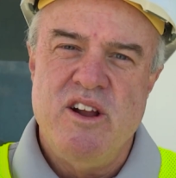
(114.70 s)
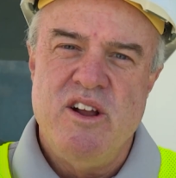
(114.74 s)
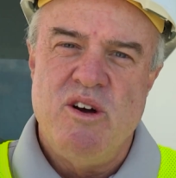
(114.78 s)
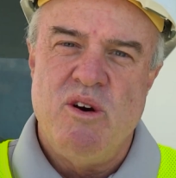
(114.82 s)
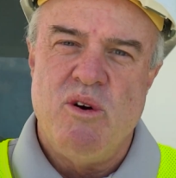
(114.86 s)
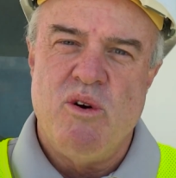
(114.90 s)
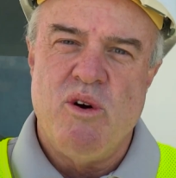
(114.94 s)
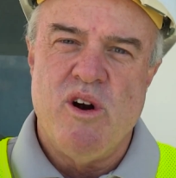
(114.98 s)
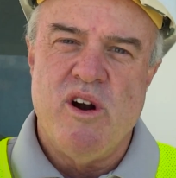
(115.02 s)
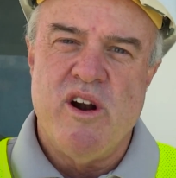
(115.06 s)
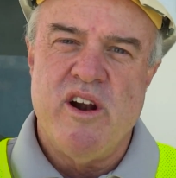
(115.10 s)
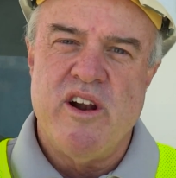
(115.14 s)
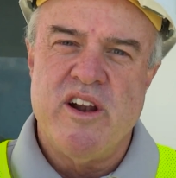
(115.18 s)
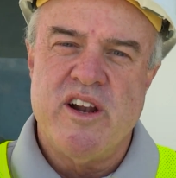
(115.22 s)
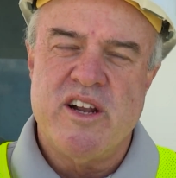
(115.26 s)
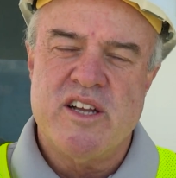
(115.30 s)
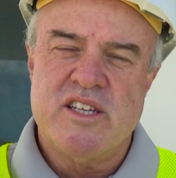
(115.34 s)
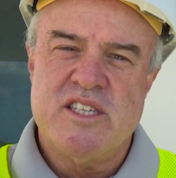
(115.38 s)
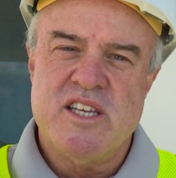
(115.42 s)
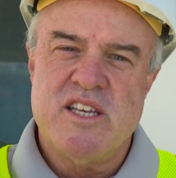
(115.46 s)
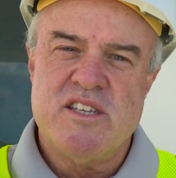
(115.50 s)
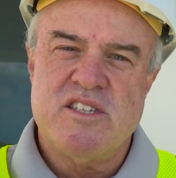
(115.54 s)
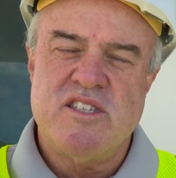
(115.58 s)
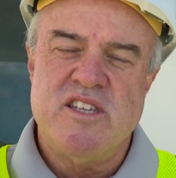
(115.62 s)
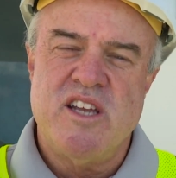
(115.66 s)
or an
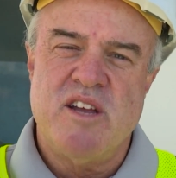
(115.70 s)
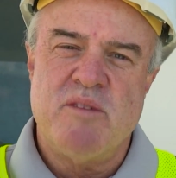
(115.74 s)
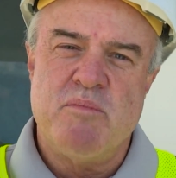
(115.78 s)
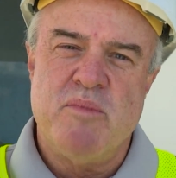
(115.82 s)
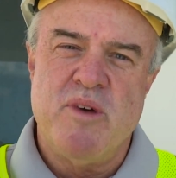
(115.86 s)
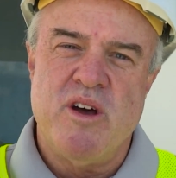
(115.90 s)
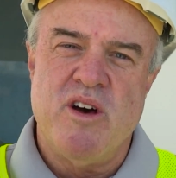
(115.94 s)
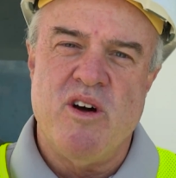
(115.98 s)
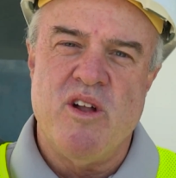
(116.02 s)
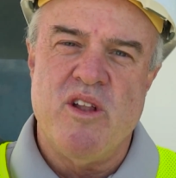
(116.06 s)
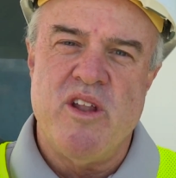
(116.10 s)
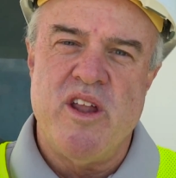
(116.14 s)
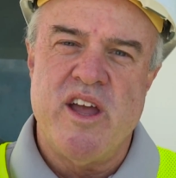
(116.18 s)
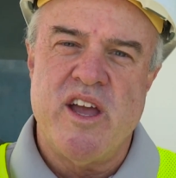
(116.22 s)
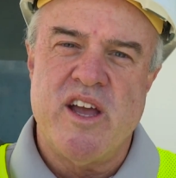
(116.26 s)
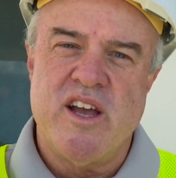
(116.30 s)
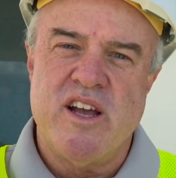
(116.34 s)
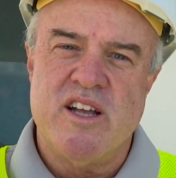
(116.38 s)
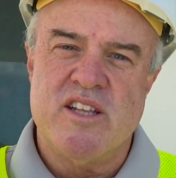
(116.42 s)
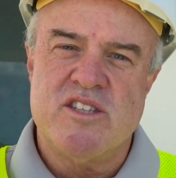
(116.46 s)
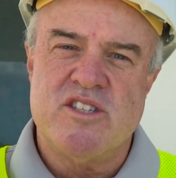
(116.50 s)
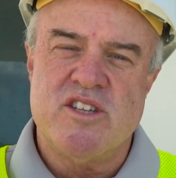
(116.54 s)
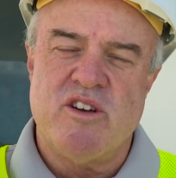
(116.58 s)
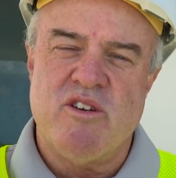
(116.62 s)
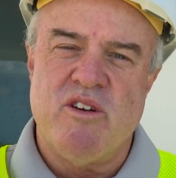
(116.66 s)
existing building.
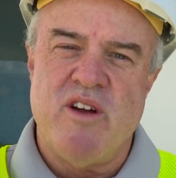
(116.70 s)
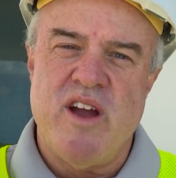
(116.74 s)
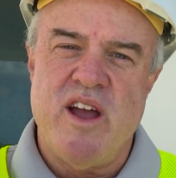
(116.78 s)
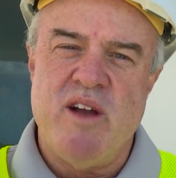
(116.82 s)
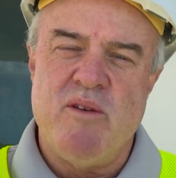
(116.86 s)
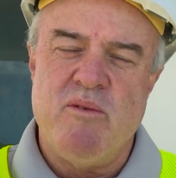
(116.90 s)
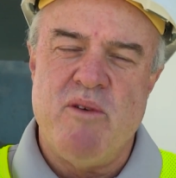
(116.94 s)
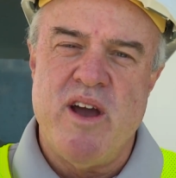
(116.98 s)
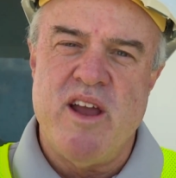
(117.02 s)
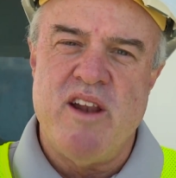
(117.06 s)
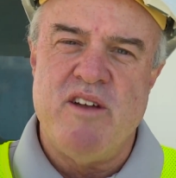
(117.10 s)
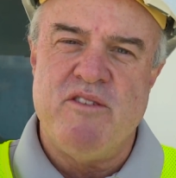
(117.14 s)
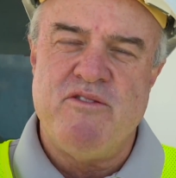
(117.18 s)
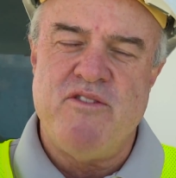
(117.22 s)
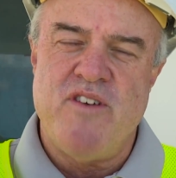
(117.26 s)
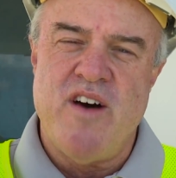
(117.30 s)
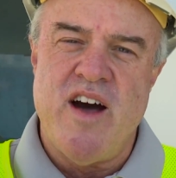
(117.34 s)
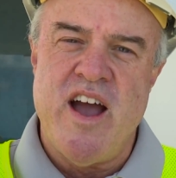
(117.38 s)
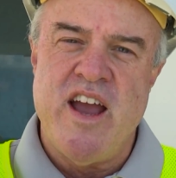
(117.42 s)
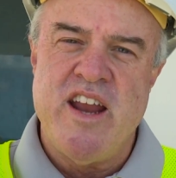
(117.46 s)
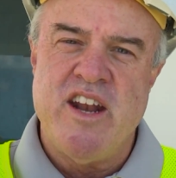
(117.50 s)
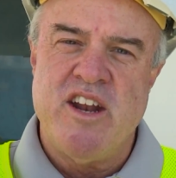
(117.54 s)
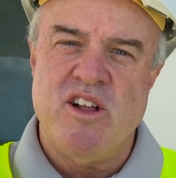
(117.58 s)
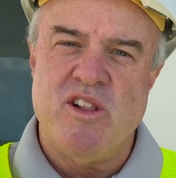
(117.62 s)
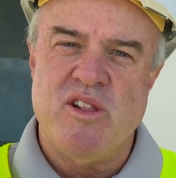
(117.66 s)
It's a great way to
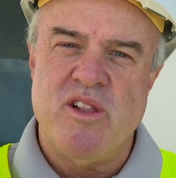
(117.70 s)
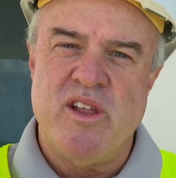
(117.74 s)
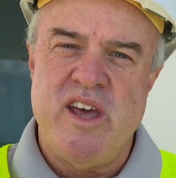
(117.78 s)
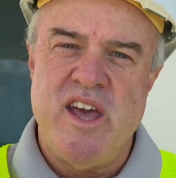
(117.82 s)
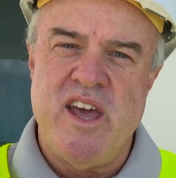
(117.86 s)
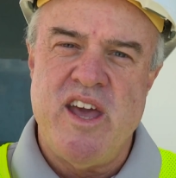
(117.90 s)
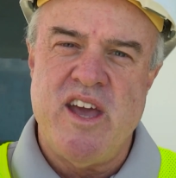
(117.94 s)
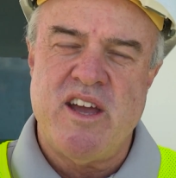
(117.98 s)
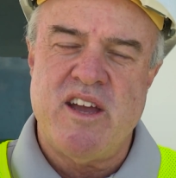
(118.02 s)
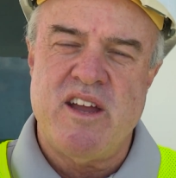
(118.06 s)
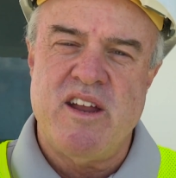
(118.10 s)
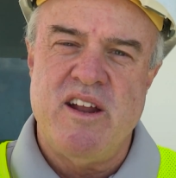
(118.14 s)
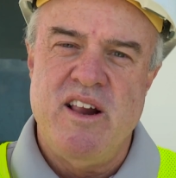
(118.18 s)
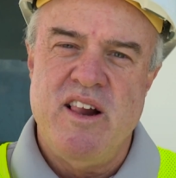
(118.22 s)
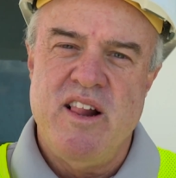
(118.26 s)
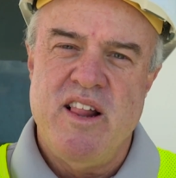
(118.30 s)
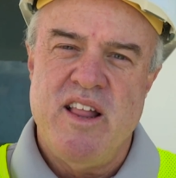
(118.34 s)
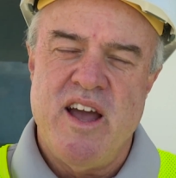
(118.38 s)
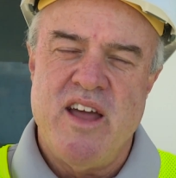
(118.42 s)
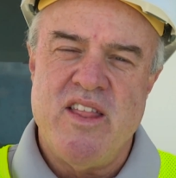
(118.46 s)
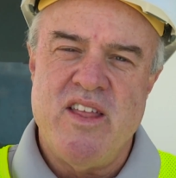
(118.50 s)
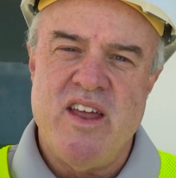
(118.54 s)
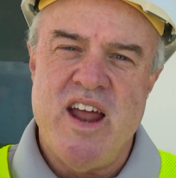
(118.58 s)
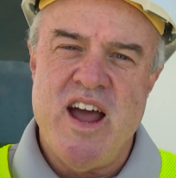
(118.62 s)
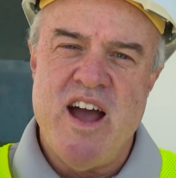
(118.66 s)
find a leak,
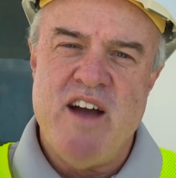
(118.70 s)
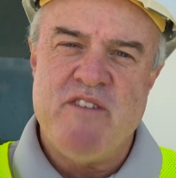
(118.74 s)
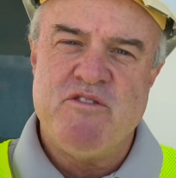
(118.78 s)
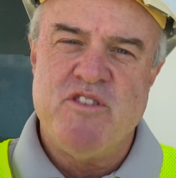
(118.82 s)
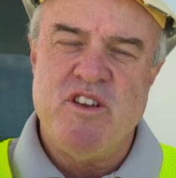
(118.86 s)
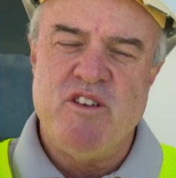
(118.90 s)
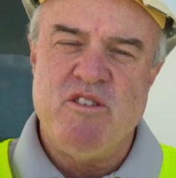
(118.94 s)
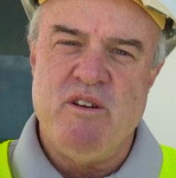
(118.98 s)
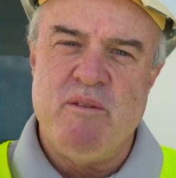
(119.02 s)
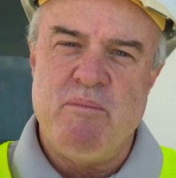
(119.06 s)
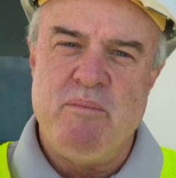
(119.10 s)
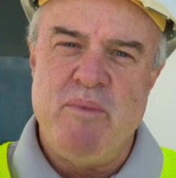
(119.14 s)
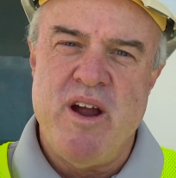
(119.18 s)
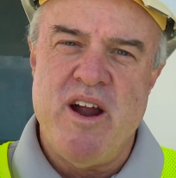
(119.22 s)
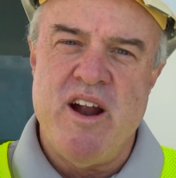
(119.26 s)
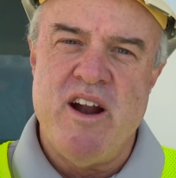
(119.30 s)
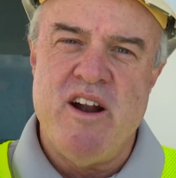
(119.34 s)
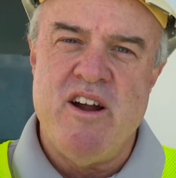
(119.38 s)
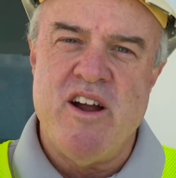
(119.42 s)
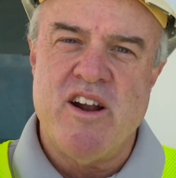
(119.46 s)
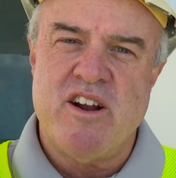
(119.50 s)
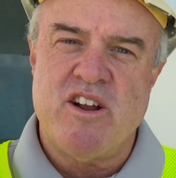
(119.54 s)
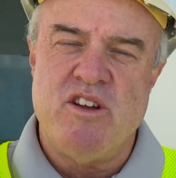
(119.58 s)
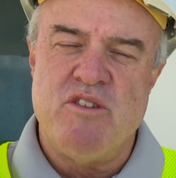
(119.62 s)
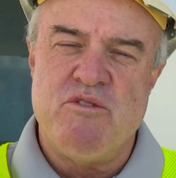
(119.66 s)
and then after you repair
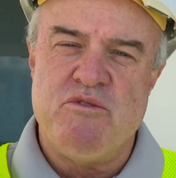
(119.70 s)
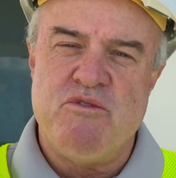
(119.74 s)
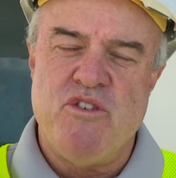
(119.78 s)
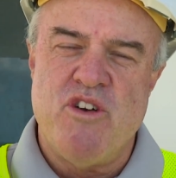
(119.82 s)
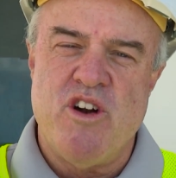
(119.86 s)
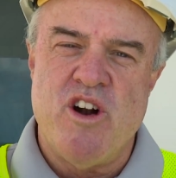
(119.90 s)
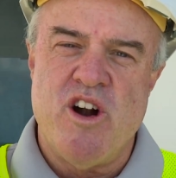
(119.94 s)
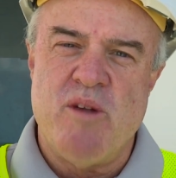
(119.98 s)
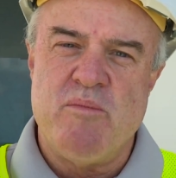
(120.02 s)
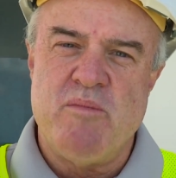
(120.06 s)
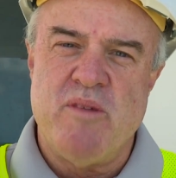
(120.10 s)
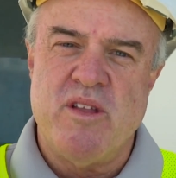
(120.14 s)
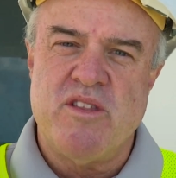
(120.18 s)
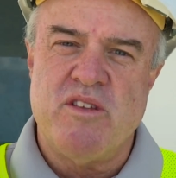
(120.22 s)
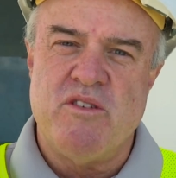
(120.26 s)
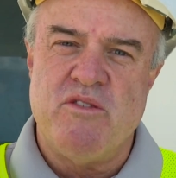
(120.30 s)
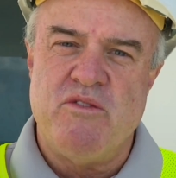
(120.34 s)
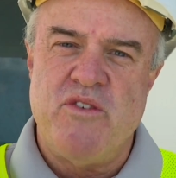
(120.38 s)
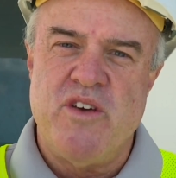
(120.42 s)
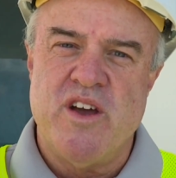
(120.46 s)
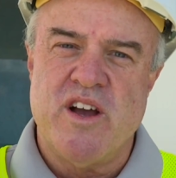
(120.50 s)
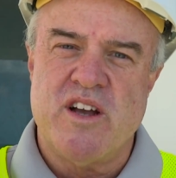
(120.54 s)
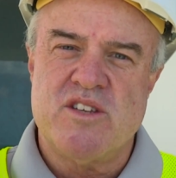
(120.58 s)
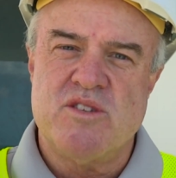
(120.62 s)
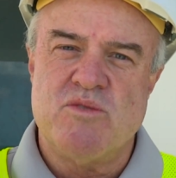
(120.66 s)
it, confirm that the
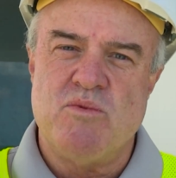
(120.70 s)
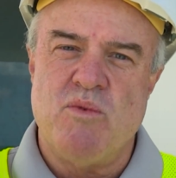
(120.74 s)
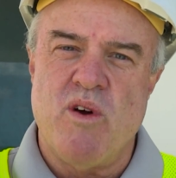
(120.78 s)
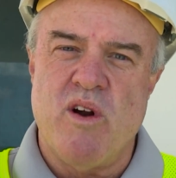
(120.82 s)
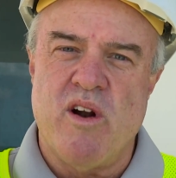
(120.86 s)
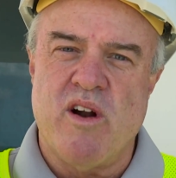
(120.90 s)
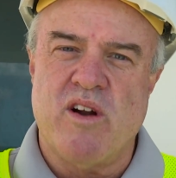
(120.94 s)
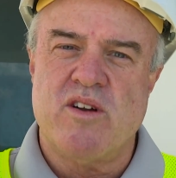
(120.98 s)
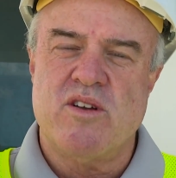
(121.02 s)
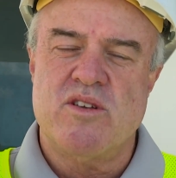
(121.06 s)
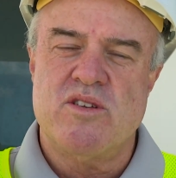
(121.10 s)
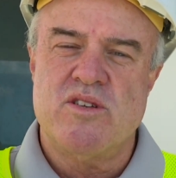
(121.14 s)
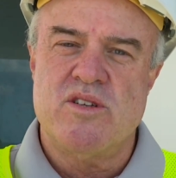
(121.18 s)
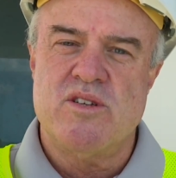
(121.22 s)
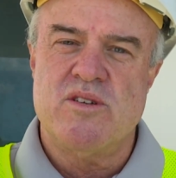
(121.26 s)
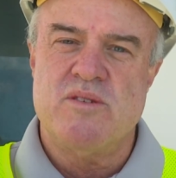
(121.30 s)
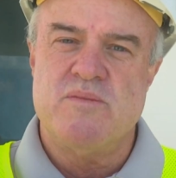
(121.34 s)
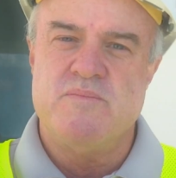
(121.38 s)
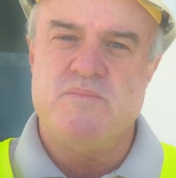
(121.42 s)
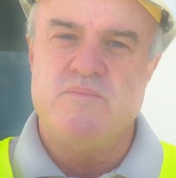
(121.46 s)
fix works.